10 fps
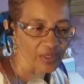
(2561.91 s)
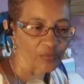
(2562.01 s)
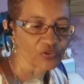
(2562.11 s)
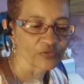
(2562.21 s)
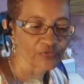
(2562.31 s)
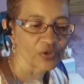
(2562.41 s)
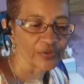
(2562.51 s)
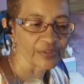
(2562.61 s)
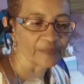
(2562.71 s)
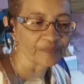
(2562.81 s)
I was in
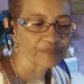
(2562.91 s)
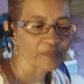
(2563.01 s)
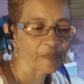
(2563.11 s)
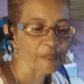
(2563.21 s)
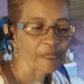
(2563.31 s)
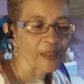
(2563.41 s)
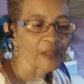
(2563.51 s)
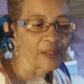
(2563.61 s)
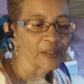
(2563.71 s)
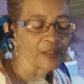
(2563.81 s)
Florida.
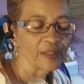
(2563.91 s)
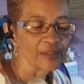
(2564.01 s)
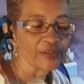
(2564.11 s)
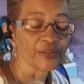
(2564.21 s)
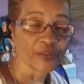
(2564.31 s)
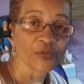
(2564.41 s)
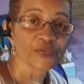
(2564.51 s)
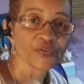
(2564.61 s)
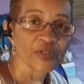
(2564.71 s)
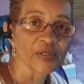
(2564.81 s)
A year ago
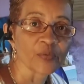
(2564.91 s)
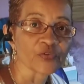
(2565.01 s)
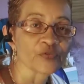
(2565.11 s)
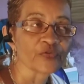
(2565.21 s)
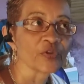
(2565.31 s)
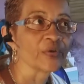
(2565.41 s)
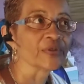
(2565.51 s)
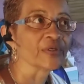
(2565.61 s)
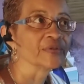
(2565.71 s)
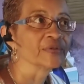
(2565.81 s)
today, I was in
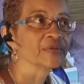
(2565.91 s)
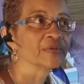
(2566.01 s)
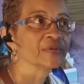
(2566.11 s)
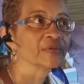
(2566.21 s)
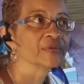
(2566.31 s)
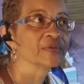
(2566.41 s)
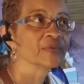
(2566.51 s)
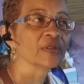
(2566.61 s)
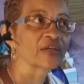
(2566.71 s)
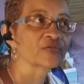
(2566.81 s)
Florida.
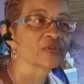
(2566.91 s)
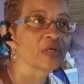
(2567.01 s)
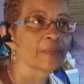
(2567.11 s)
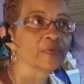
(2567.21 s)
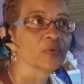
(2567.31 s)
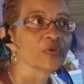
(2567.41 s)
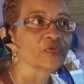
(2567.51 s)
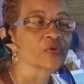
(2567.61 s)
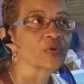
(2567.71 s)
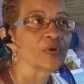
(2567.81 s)
Well, actually, a couple of weeks
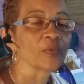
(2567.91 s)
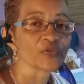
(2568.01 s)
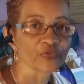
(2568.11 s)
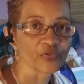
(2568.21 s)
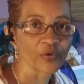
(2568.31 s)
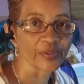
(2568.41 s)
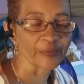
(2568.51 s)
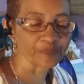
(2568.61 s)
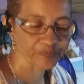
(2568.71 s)
ago, I was in Florida.